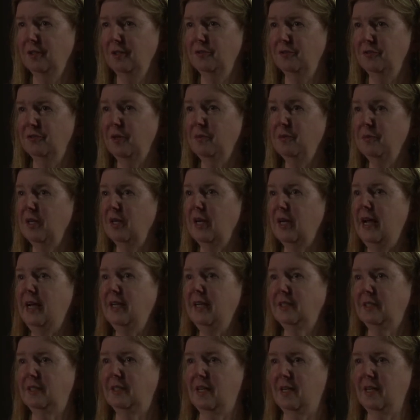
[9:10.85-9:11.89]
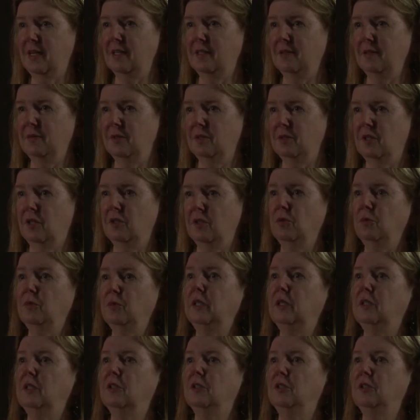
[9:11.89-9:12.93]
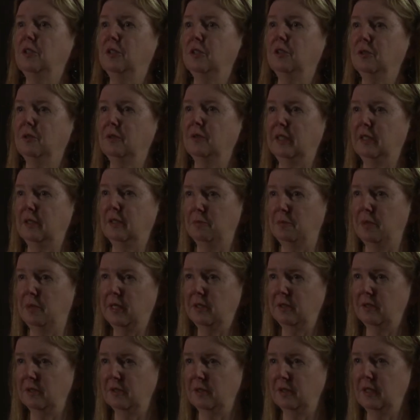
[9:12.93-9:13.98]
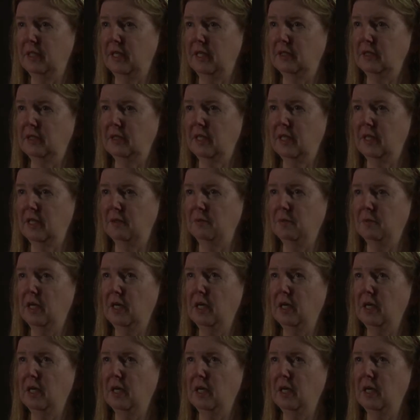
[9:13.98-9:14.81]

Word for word: from the last time so that we could do it better the next time.